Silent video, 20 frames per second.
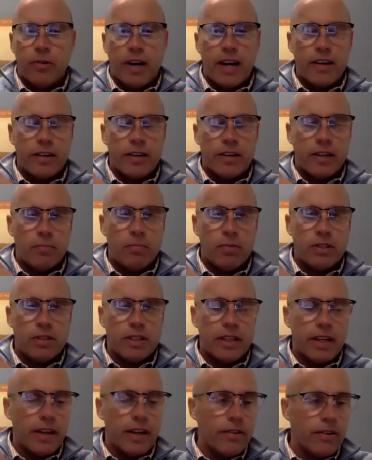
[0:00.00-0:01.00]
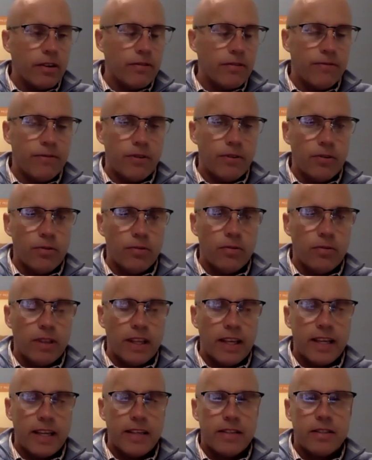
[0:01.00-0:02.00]
I are going to put together a few
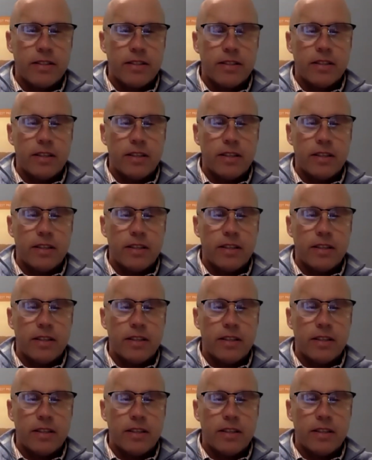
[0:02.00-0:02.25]
links